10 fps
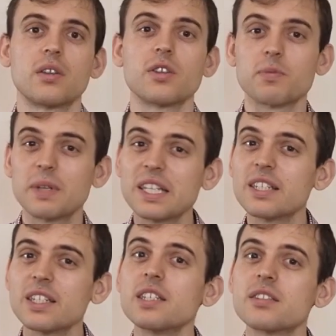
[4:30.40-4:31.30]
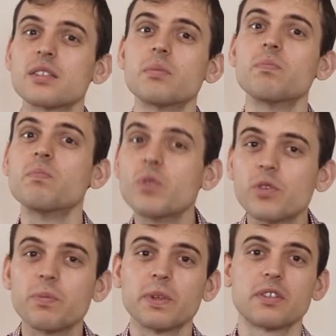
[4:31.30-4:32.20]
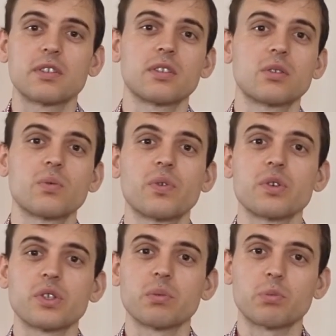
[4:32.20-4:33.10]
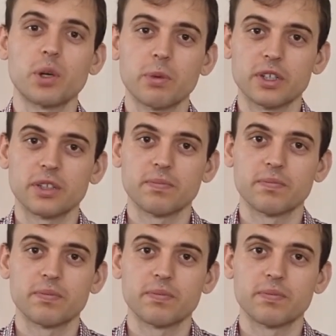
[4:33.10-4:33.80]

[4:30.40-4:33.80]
The spleen needs movement to function properly,